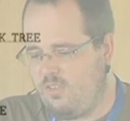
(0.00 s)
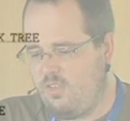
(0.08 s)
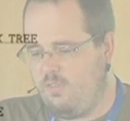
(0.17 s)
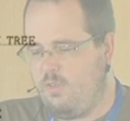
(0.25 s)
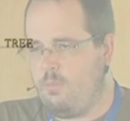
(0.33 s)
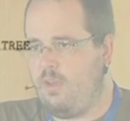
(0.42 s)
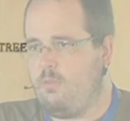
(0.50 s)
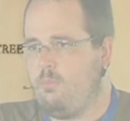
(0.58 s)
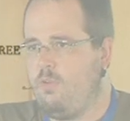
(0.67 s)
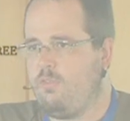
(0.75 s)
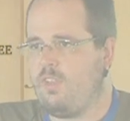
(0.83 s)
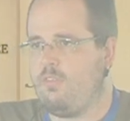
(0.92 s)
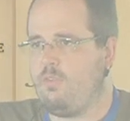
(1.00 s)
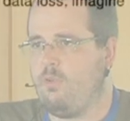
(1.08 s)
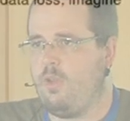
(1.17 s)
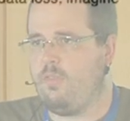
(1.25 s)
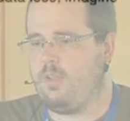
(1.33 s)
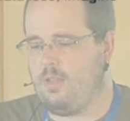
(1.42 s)
so if you move stuff
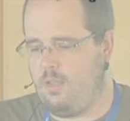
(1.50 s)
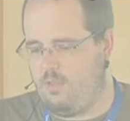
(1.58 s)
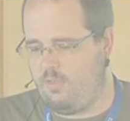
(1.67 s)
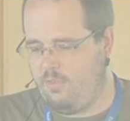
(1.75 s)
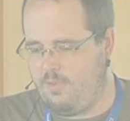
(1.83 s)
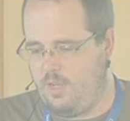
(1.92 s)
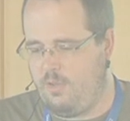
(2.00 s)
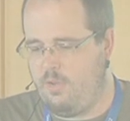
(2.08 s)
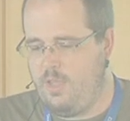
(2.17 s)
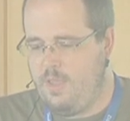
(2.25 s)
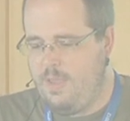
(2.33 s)
around, it'll also follow.